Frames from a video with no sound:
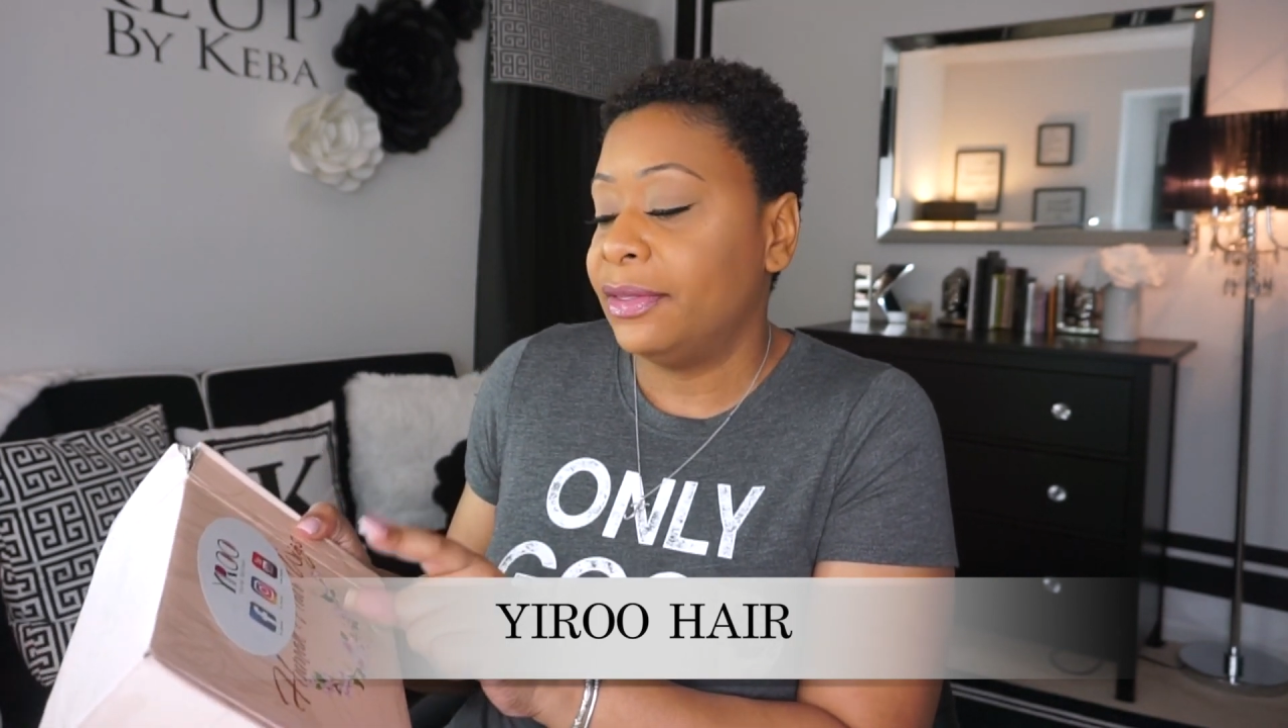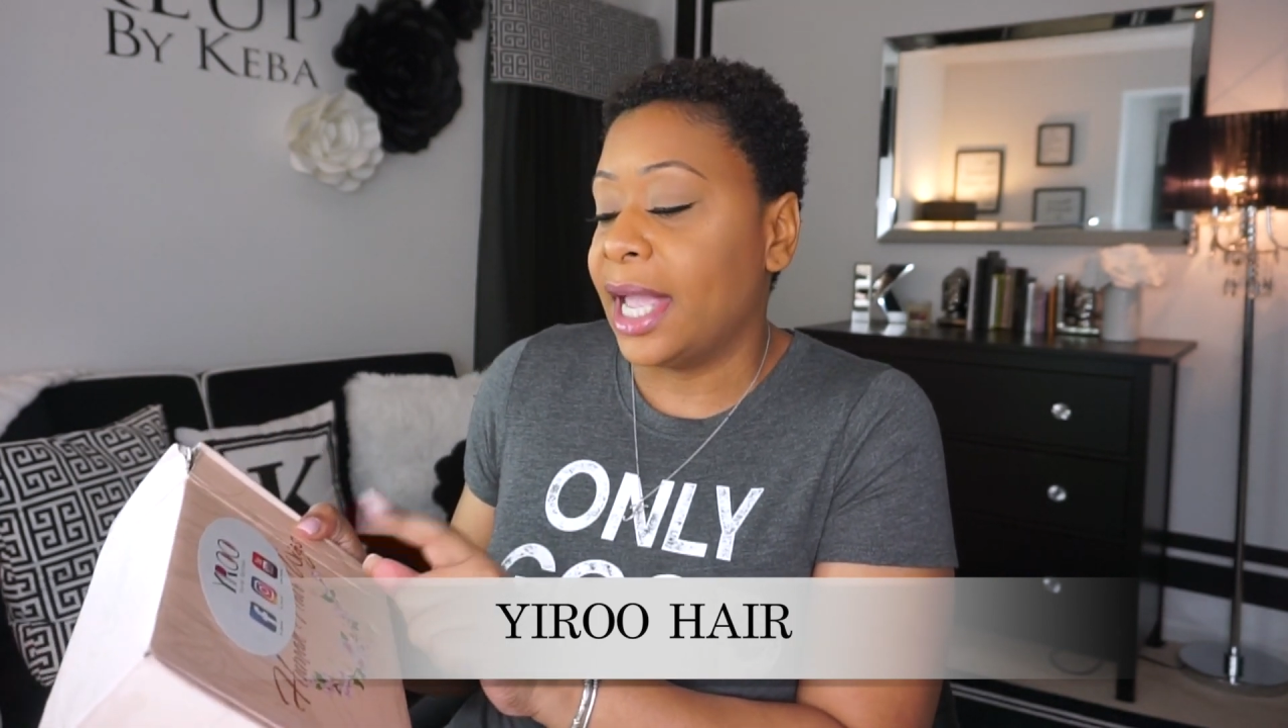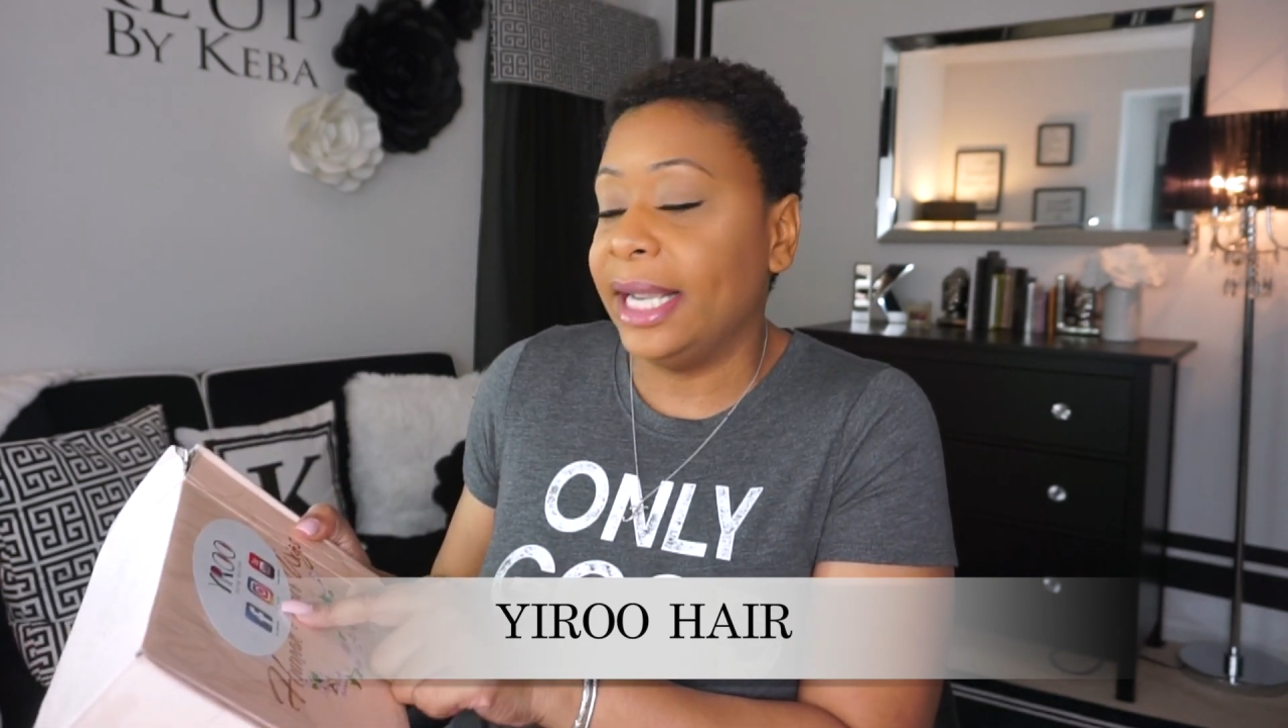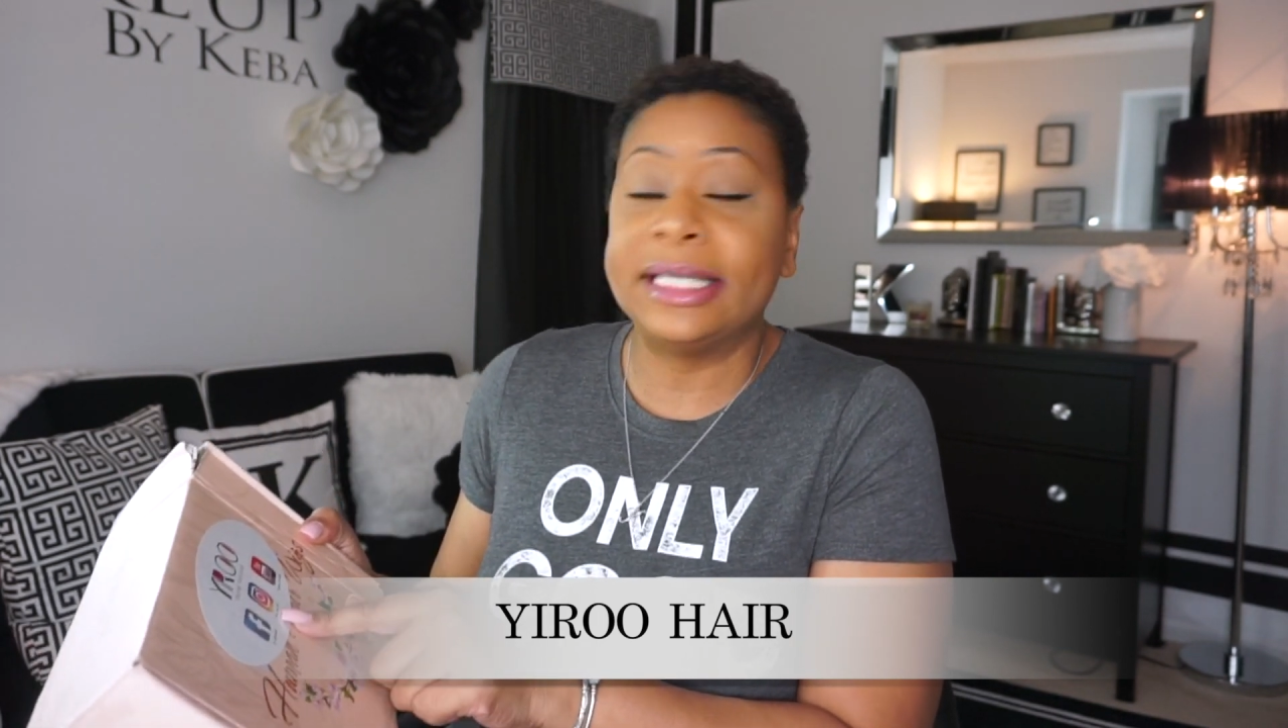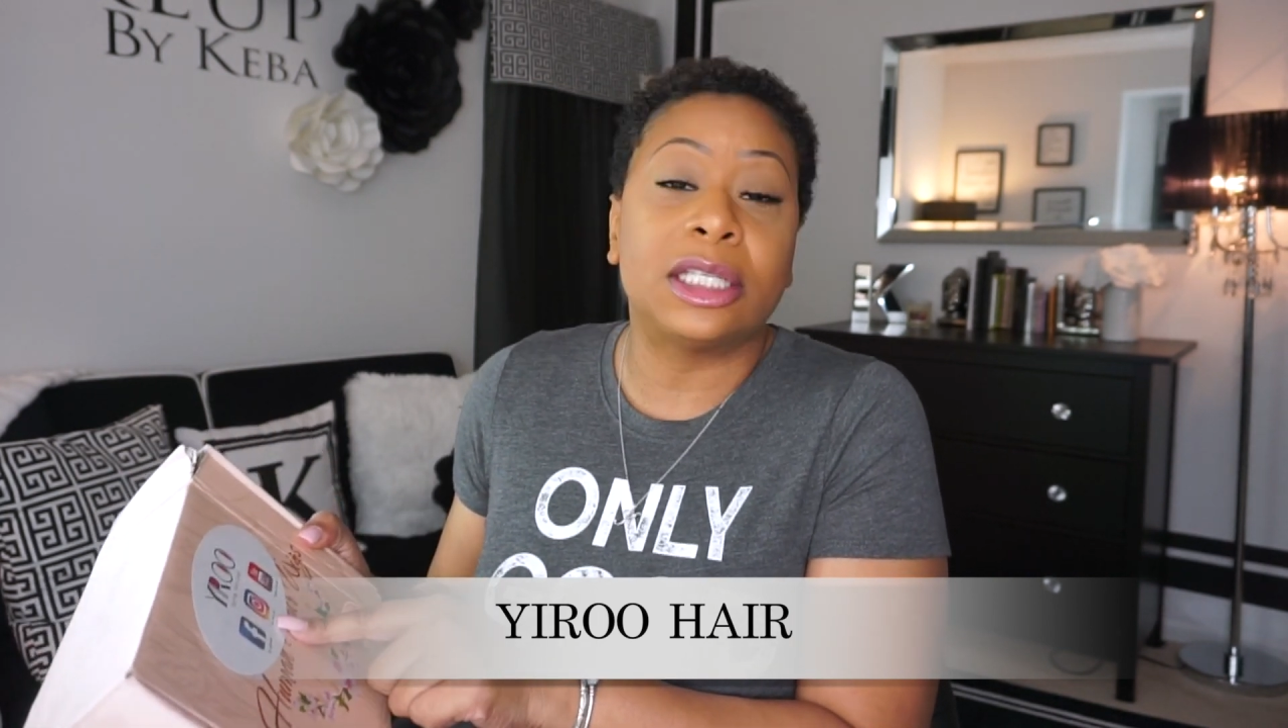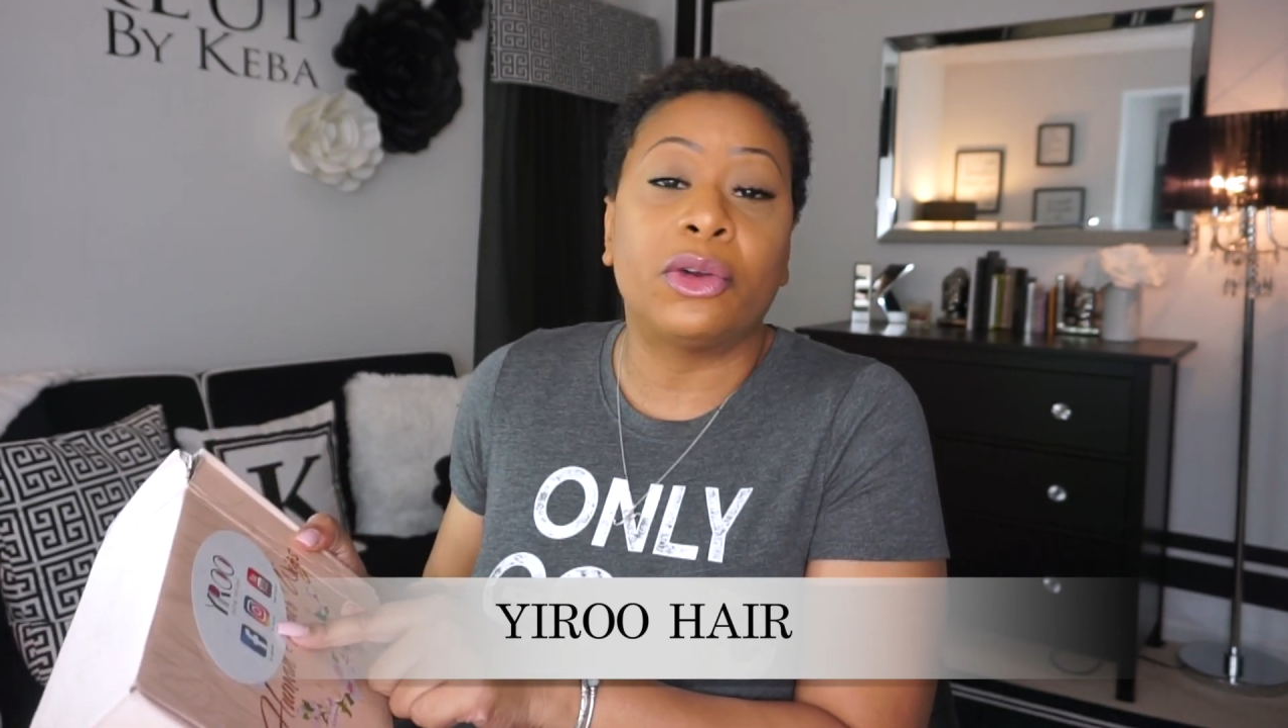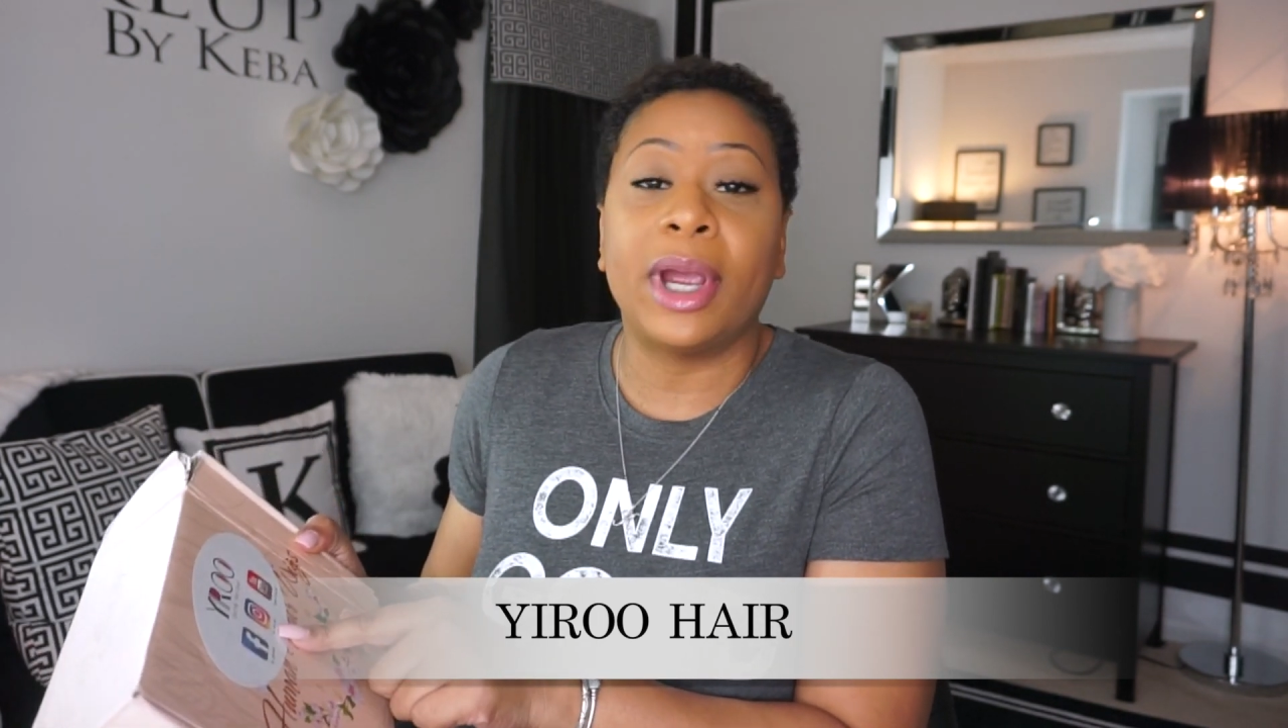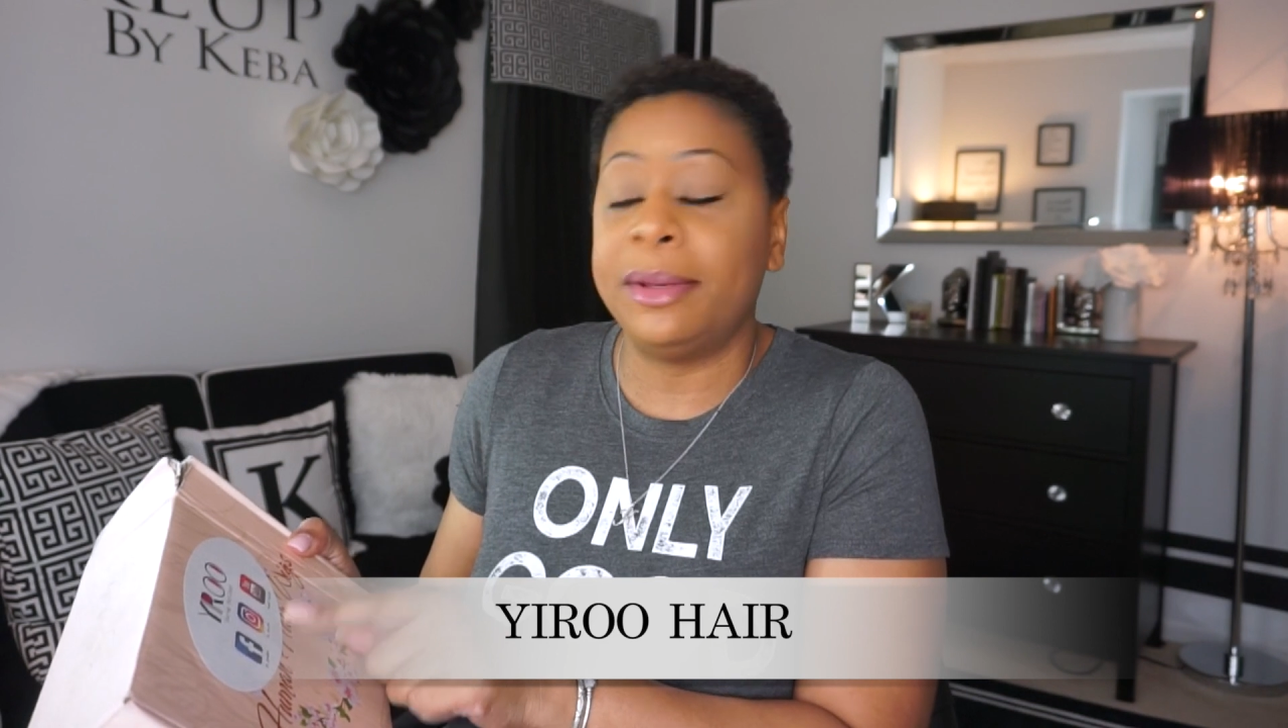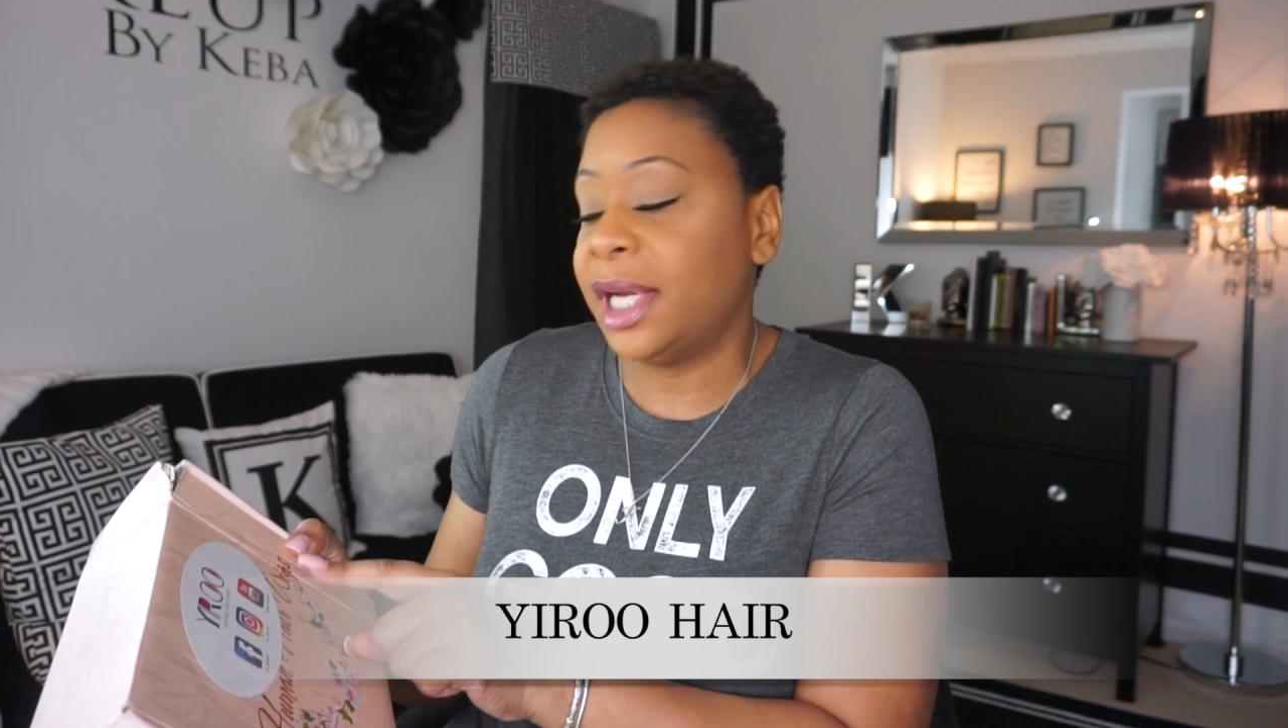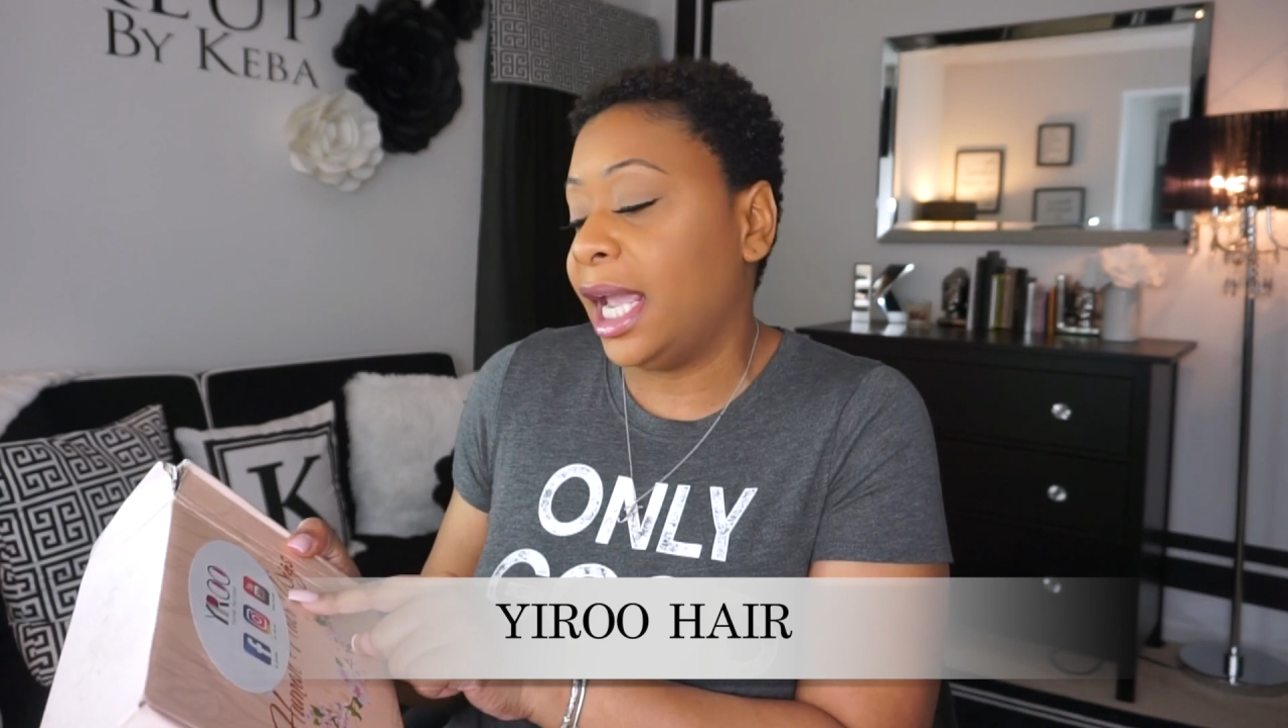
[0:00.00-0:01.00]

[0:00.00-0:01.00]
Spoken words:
their Instagram